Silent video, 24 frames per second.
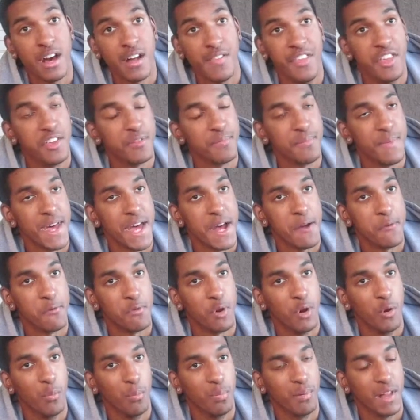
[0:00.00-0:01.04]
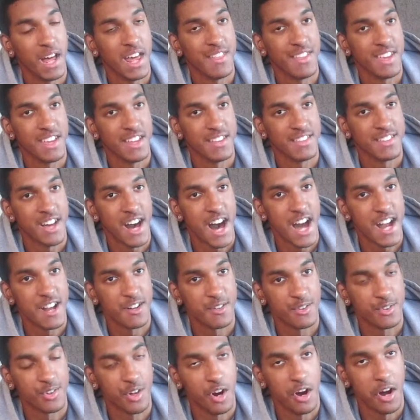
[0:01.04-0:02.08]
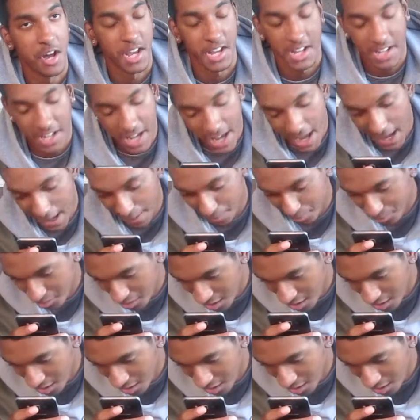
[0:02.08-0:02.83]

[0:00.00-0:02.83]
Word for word: this man wrote, play the entire song in caps.